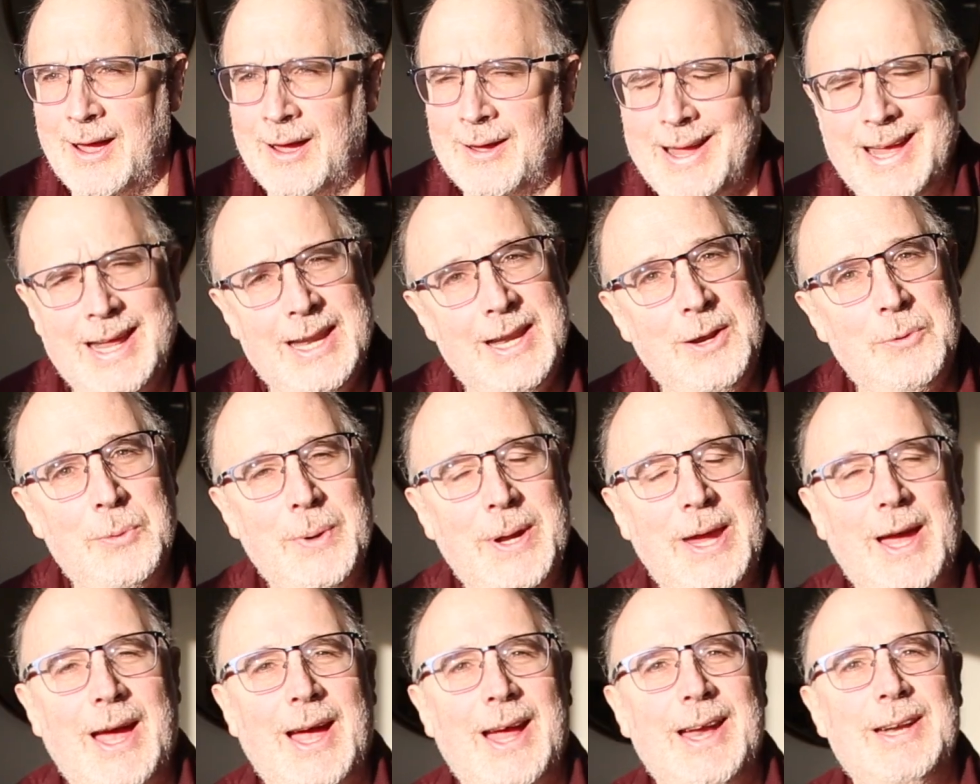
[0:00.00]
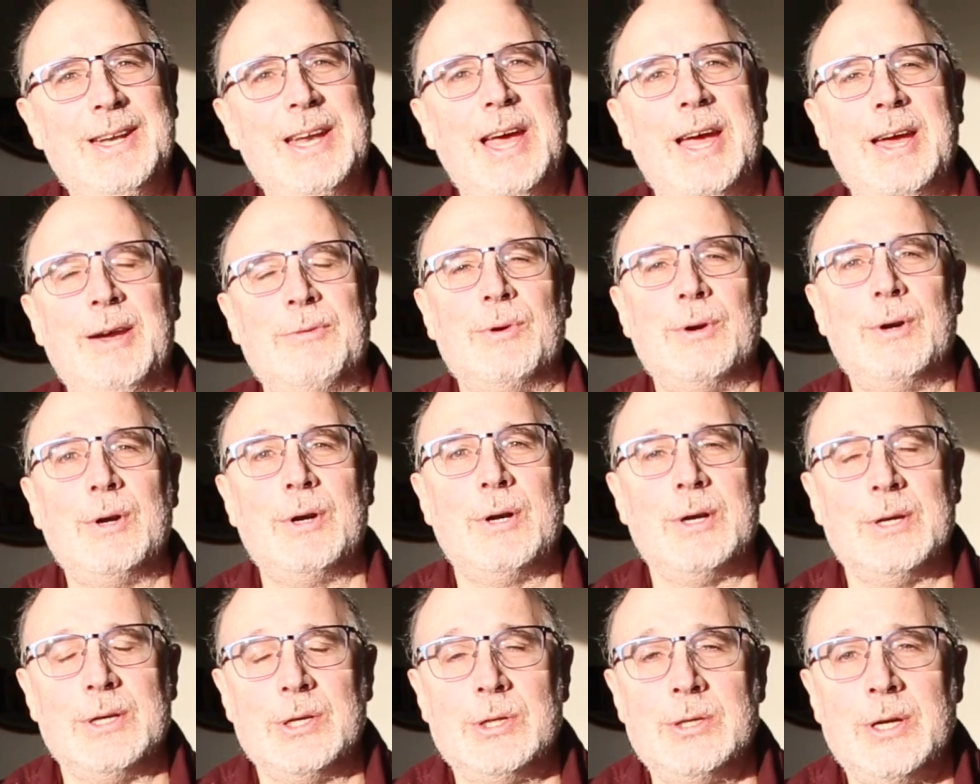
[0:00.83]
Anyway, I
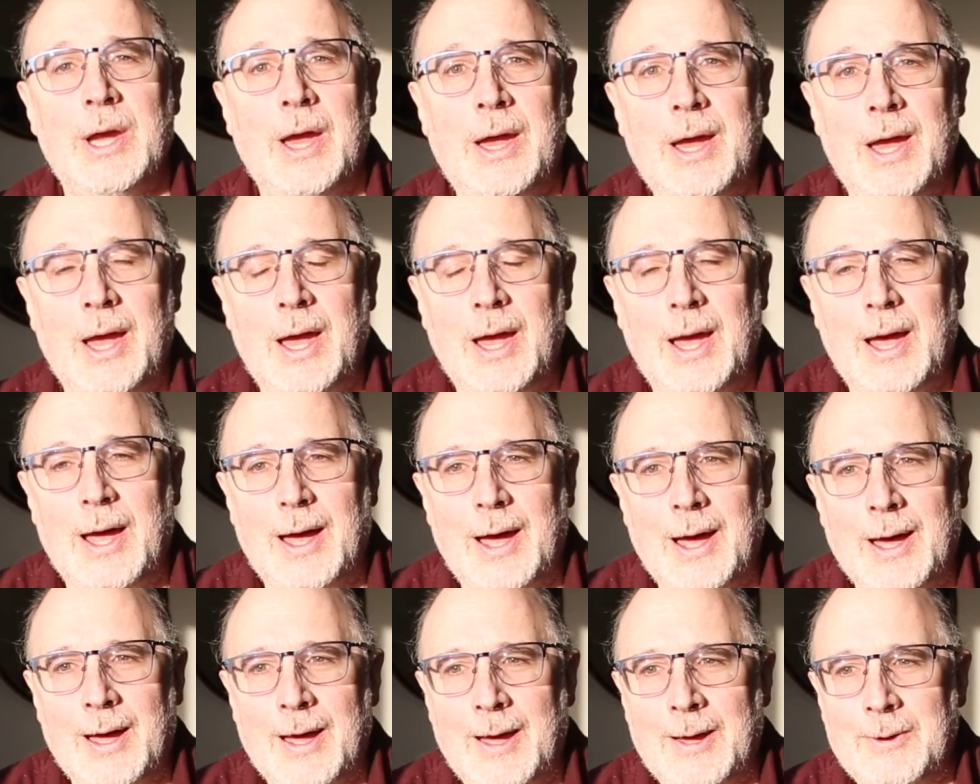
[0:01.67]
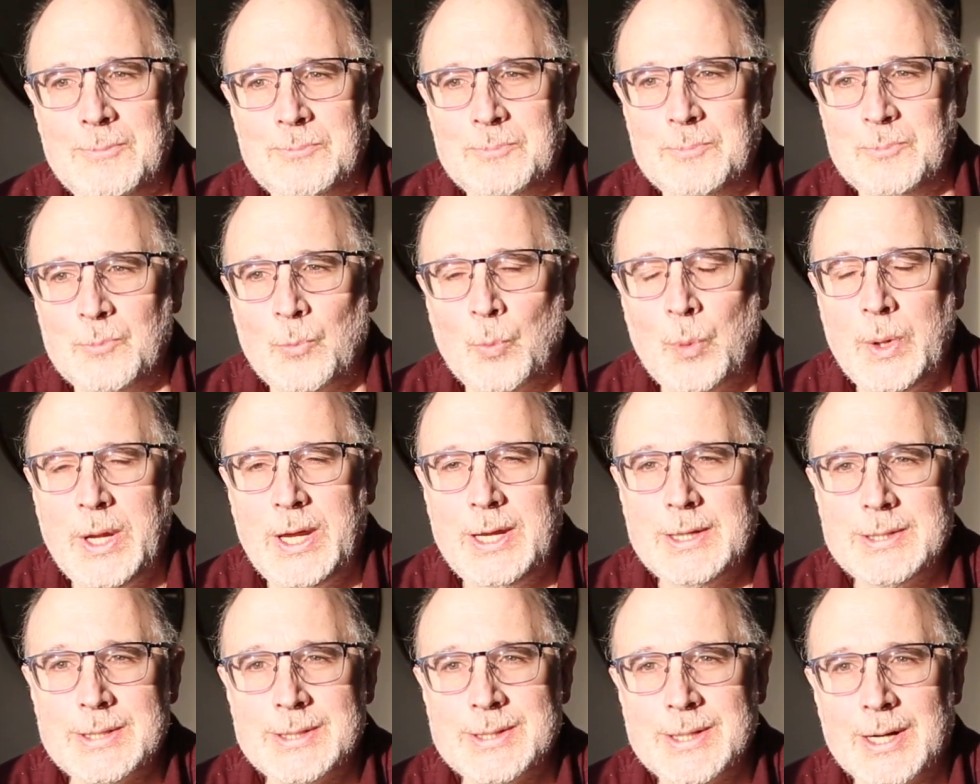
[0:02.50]
diverge.
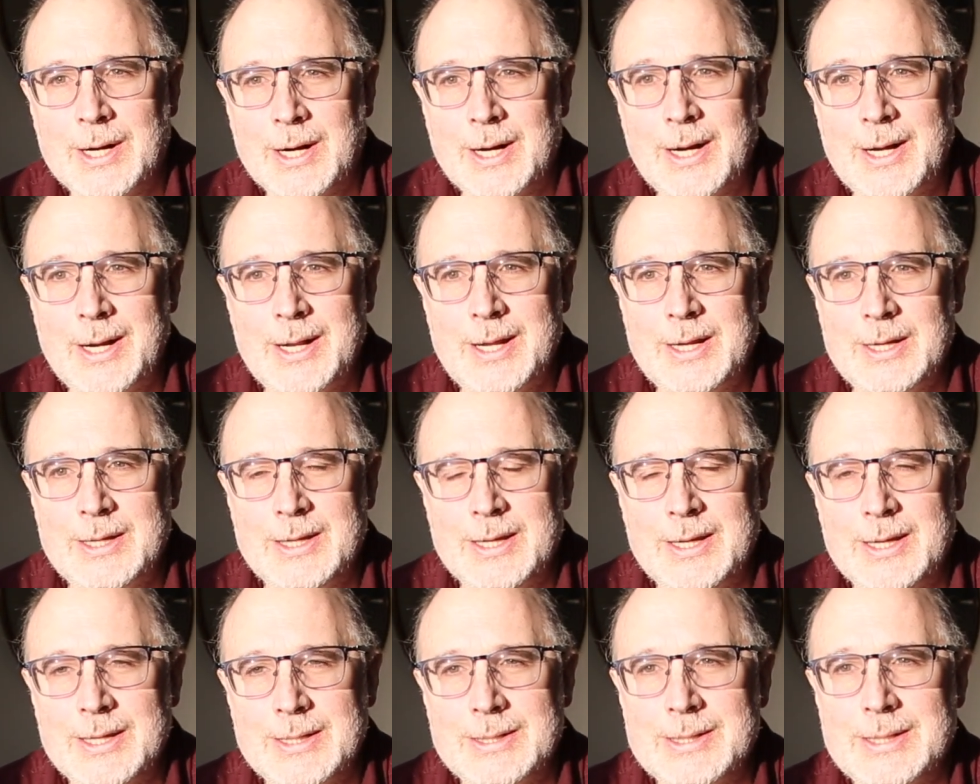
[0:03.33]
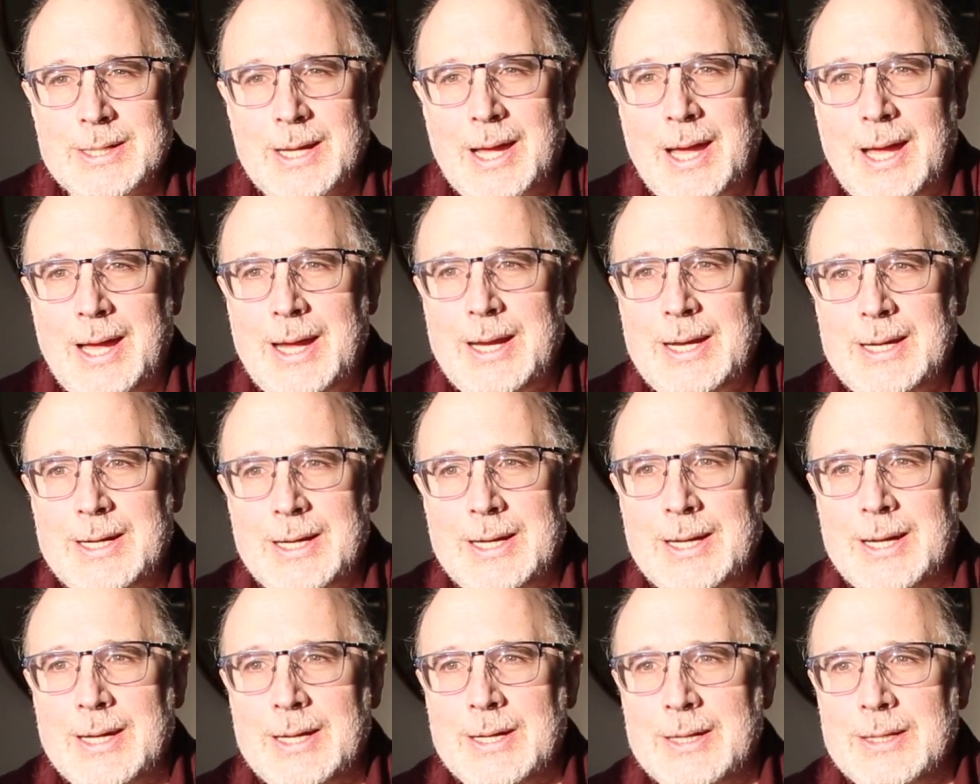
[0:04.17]
We started the site
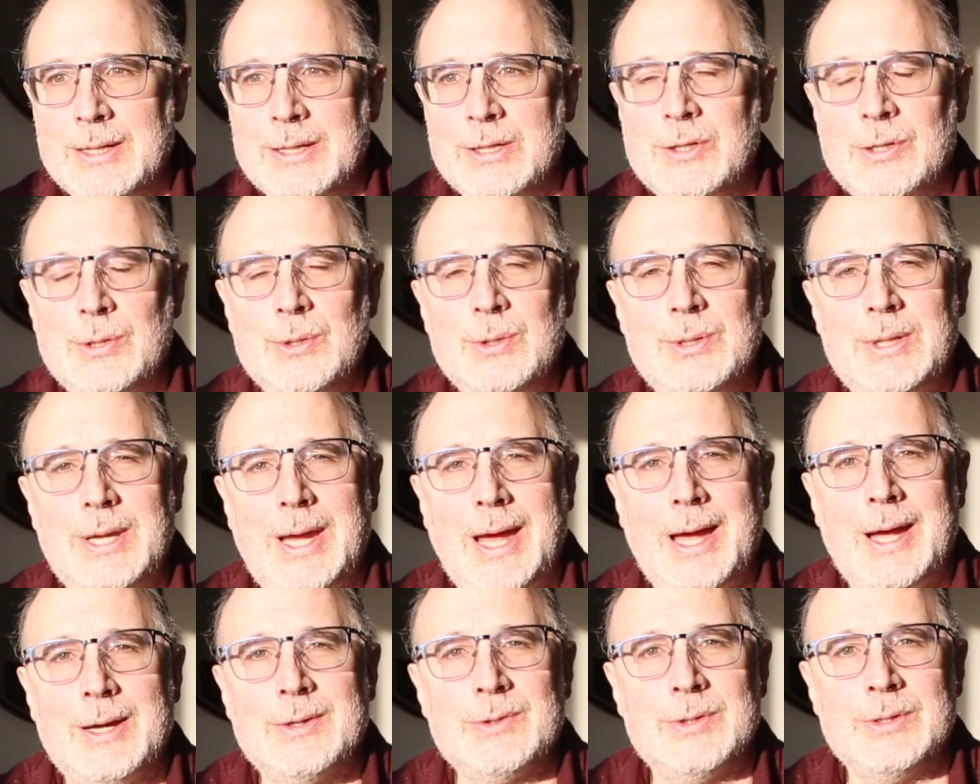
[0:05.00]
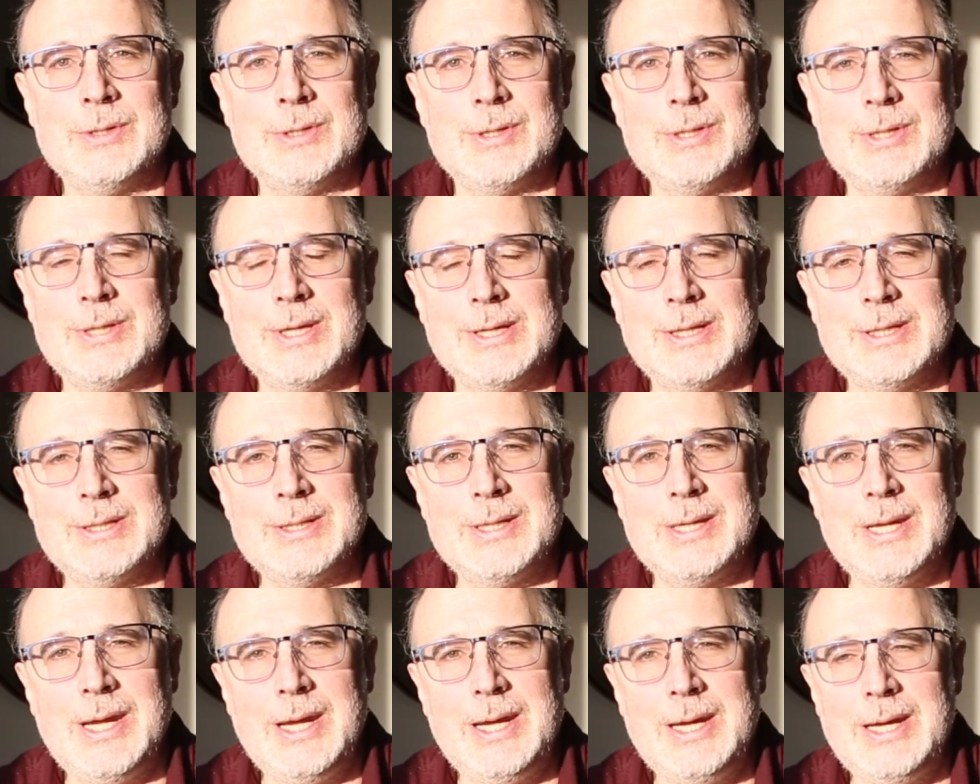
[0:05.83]
in
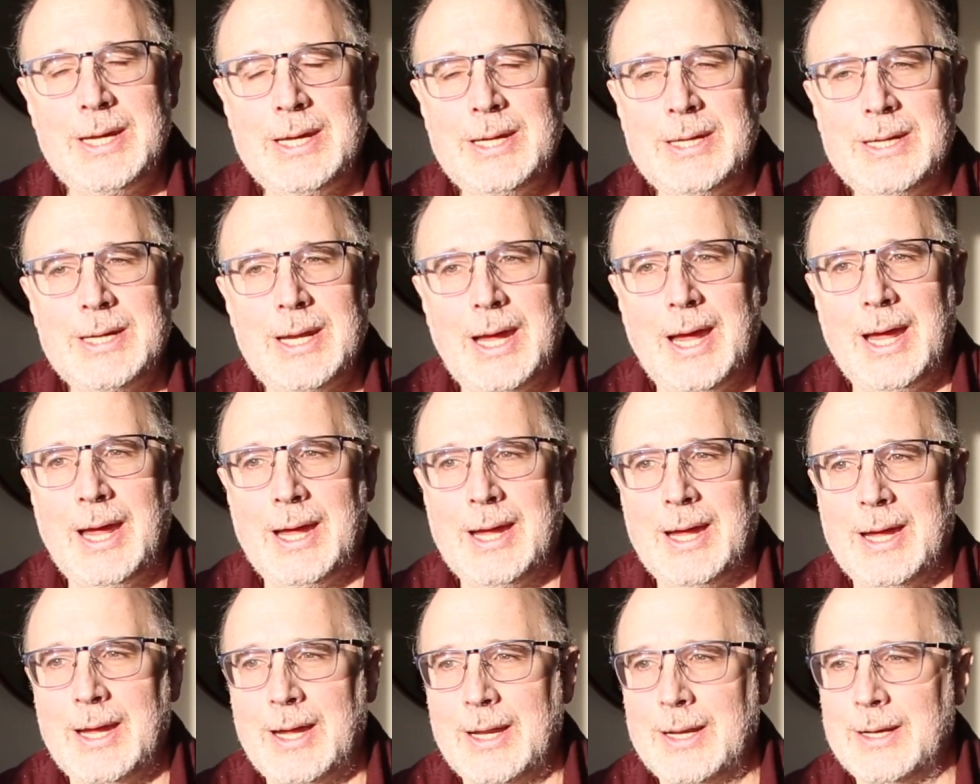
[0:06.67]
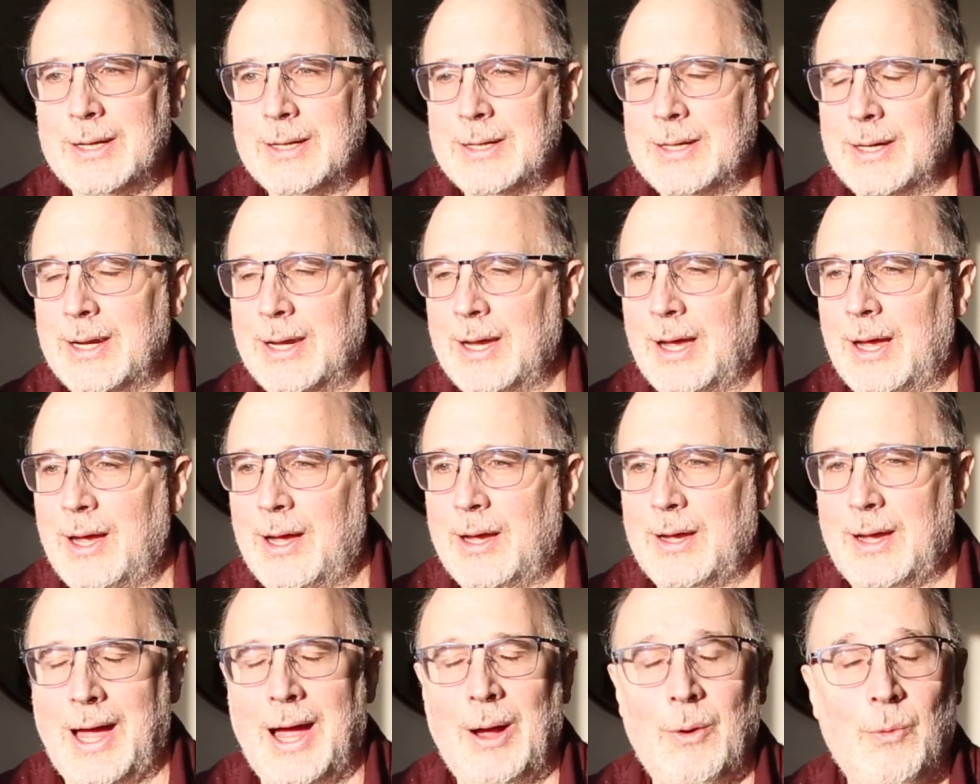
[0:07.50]
2016, and
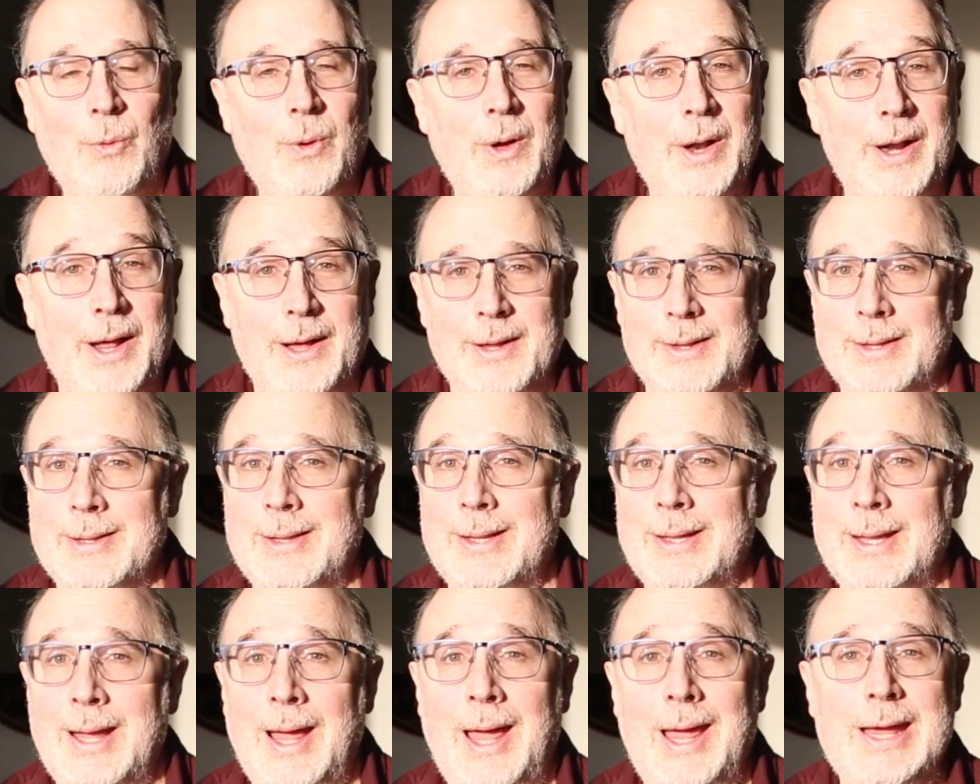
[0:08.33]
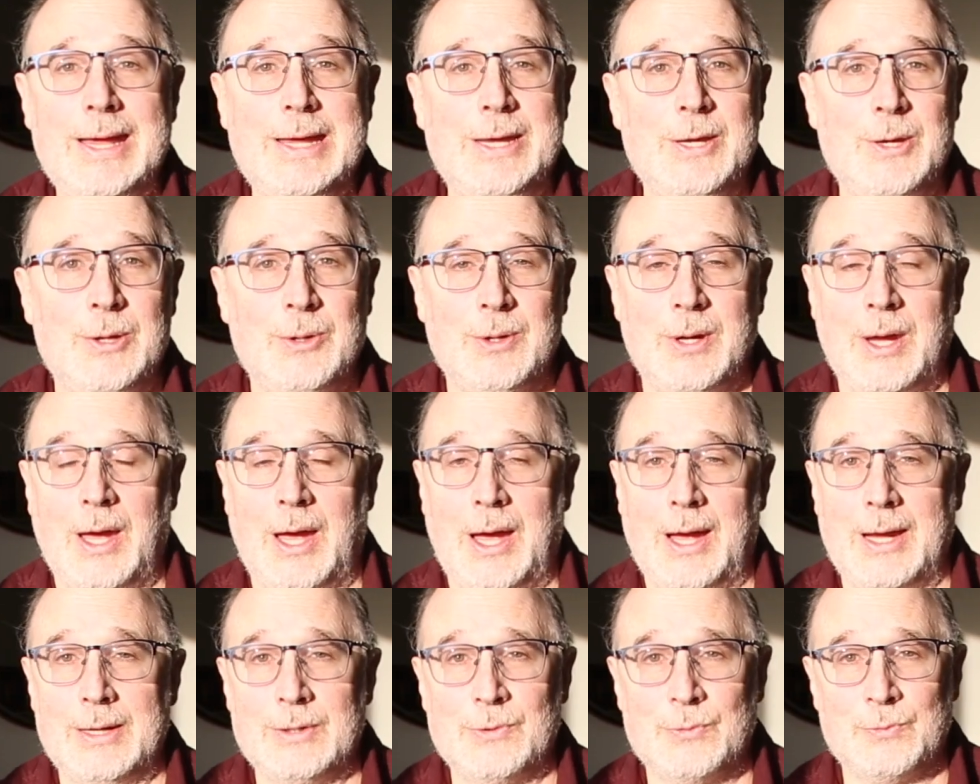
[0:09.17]
I want to thank you
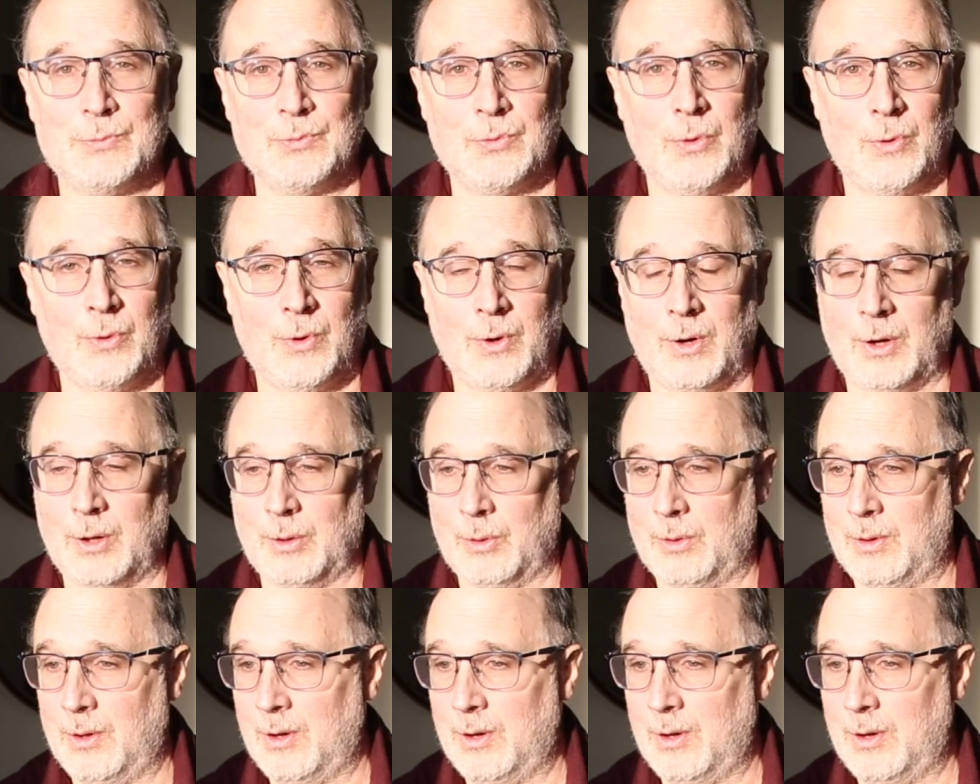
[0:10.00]
guys for